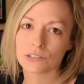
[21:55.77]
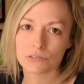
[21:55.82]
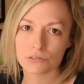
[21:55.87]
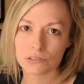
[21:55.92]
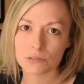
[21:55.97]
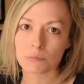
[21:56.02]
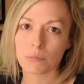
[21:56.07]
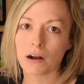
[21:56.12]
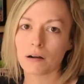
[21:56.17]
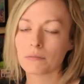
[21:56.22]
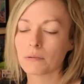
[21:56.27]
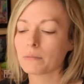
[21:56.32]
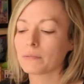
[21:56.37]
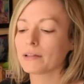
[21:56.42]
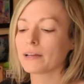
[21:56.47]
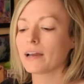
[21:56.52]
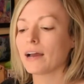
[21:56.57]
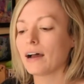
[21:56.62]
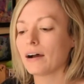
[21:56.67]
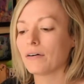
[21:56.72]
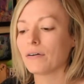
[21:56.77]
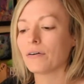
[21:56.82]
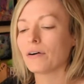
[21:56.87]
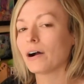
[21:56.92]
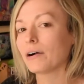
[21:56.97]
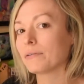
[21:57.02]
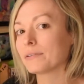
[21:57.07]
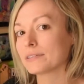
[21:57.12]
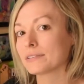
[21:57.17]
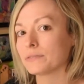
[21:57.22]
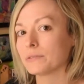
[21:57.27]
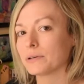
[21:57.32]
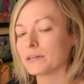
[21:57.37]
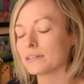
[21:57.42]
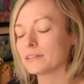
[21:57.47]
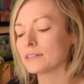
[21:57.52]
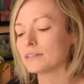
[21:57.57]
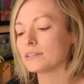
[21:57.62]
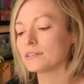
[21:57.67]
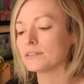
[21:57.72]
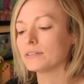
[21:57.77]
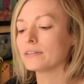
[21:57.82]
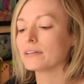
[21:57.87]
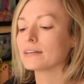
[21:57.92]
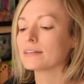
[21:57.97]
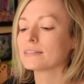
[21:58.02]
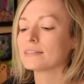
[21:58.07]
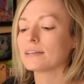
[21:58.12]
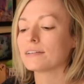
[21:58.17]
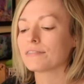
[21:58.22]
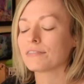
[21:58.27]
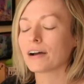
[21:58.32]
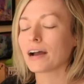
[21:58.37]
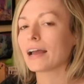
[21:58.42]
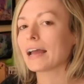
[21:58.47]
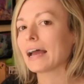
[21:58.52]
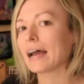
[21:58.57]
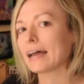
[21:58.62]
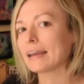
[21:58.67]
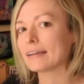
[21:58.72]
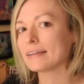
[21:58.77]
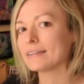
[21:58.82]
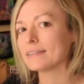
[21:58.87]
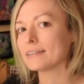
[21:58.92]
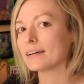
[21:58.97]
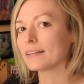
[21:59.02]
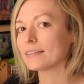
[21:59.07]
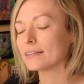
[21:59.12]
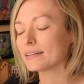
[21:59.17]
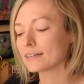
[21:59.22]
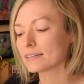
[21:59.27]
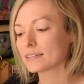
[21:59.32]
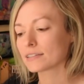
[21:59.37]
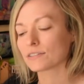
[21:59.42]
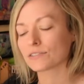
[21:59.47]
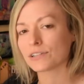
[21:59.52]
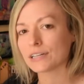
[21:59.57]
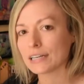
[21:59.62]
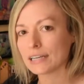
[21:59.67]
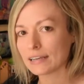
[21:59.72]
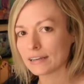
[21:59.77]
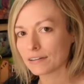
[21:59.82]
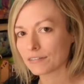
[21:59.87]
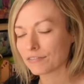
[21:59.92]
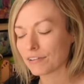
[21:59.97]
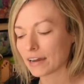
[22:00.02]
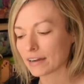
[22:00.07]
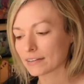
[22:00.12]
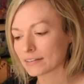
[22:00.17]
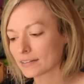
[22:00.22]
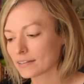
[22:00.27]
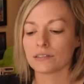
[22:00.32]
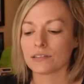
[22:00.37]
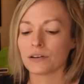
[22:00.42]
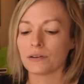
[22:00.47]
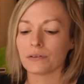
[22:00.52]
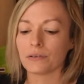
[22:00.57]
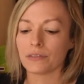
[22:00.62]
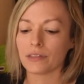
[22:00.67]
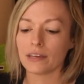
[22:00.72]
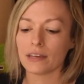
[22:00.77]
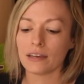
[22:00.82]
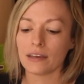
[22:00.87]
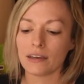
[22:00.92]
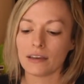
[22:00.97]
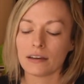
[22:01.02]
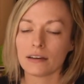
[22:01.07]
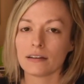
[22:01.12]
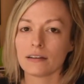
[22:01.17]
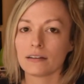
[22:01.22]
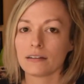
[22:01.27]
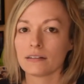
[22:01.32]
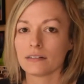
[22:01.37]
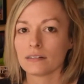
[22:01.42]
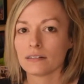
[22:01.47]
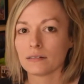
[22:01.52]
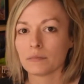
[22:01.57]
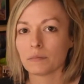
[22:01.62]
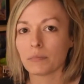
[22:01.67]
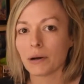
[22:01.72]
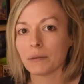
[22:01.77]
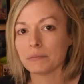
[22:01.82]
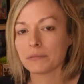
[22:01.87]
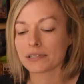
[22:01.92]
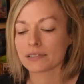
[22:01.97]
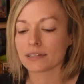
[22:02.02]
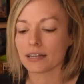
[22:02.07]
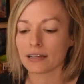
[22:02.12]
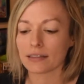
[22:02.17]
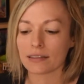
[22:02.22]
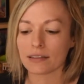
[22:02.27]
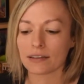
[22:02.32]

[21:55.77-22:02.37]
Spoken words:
Was probably how I was going to do this if I hadn't done this 3D effect. So the bumps at